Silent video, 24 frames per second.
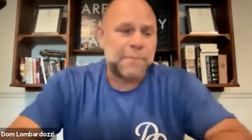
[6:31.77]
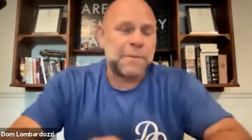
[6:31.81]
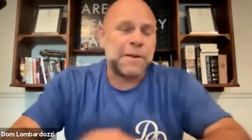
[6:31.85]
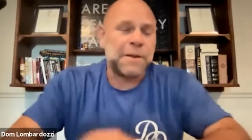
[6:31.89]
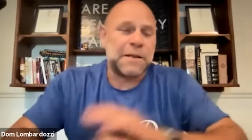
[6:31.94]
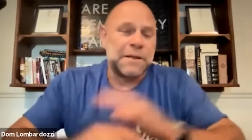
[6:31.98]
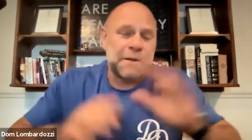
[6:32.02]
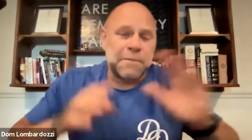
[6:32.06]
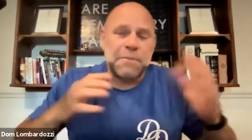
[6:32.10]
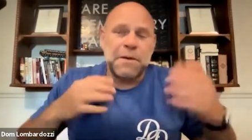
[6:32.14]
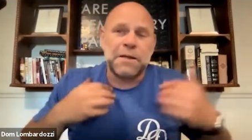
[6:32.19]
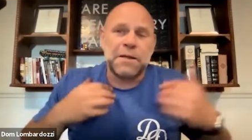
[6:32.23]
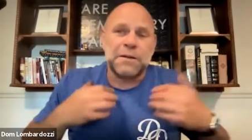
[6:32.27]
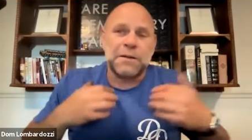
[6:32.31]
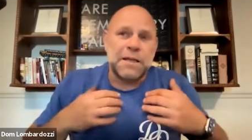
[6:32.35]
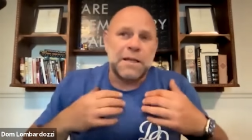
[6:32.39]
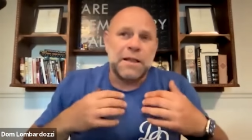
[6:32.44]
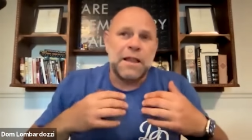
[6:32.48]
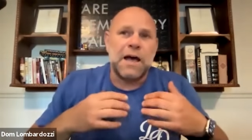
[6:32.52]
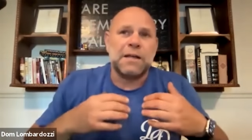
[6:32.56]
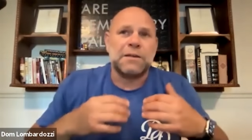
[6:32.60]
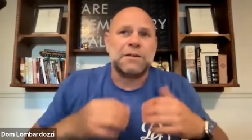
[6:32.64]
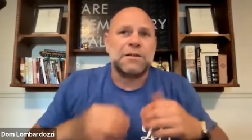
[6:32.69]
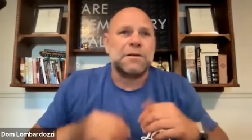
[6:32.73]
I mean, it meant
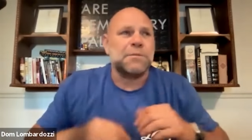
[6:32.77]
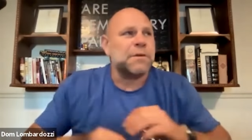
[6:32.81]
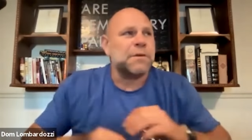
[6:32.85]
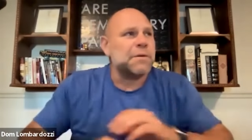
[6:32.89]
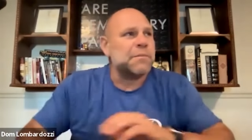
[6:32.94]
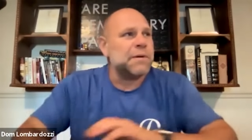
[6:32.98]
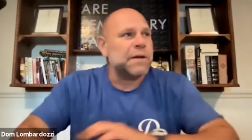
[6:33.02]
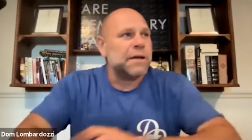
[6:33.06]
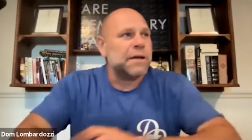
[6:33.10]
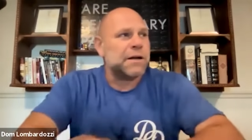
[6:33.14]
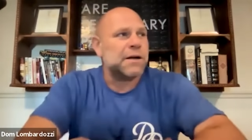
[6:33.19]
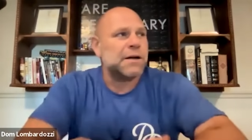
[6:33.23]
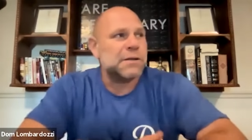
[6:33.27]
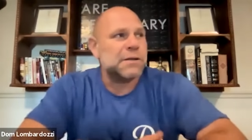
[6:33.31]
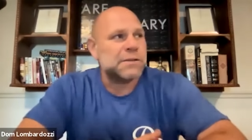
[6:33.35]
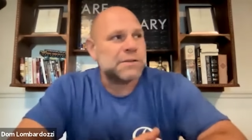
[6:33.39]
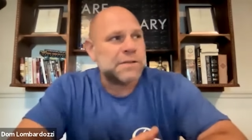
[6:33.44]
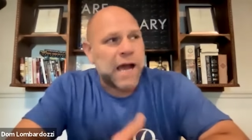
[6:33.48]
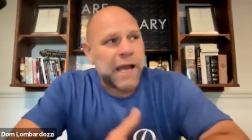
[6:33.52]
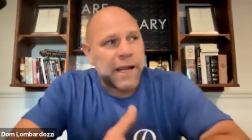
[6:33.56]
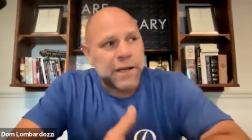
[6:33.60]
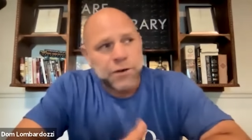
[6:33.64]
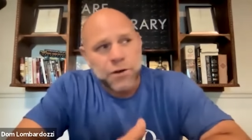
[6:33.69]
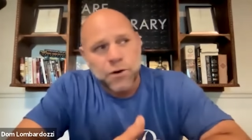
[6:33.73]
a lot to me
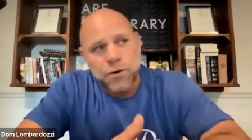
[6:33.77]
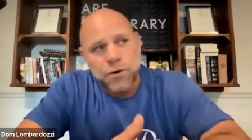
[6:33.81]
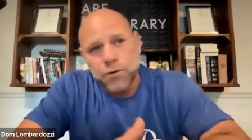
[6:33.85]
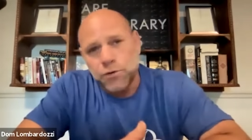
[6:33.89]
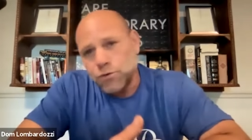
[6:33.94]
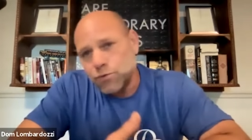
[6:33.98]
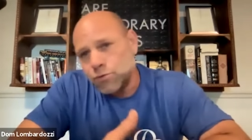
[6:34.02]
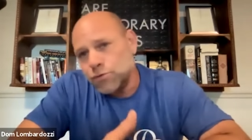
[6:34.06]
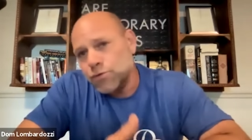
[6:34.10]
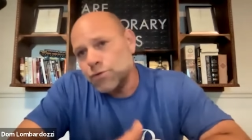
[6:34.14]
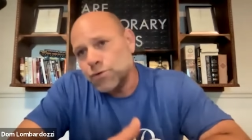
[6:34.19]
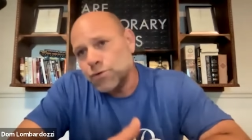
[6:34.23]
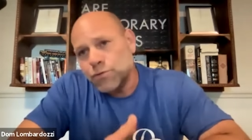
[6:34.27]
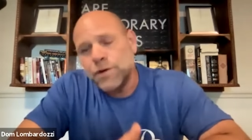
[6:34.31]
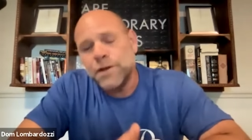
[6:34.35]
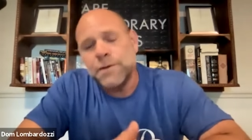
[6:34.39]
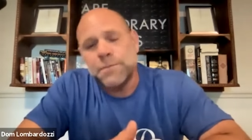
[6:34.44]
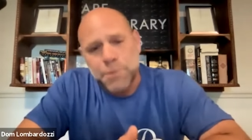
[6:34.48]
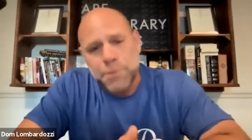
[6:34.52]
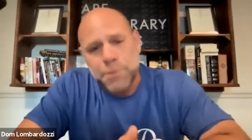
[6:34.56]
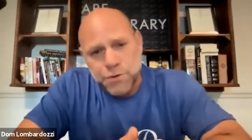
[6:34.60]
because I know you knew him